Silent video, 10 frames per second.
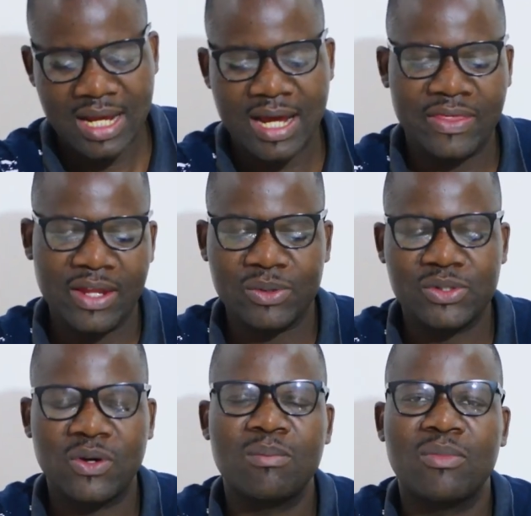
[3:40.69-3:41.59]
and then
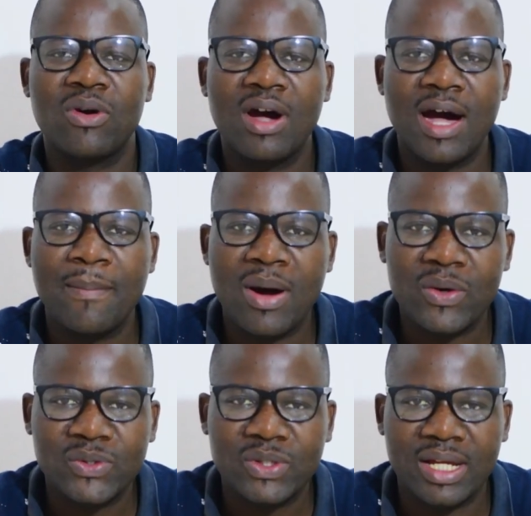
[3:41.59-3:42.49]
we'll talk more
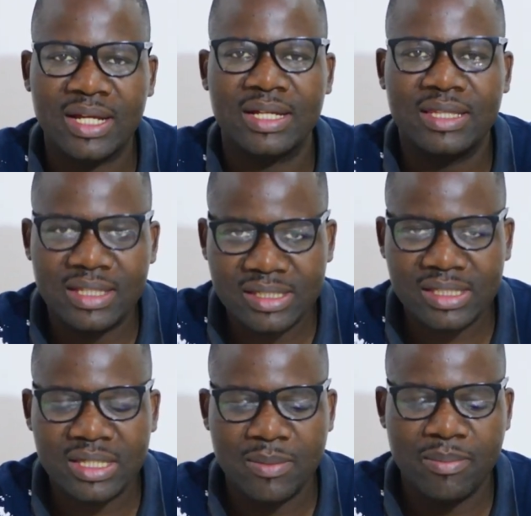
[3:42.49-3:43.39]
about
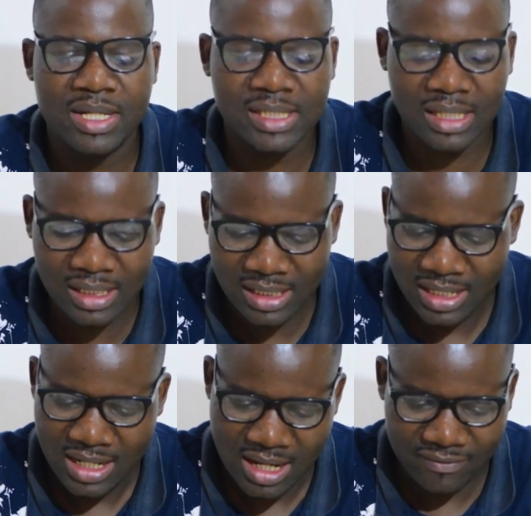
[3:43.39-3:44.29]
this parcel
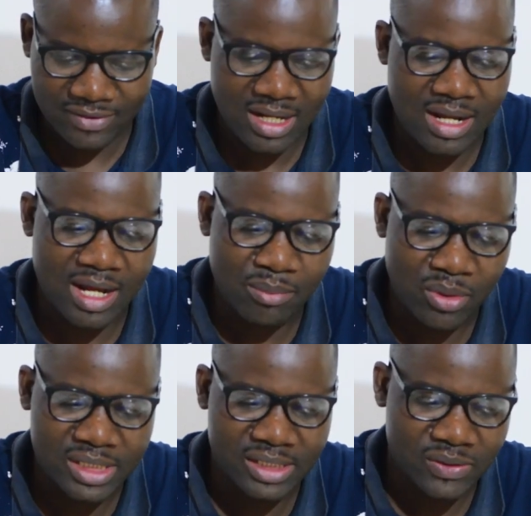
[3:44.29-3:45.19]
after unboxing.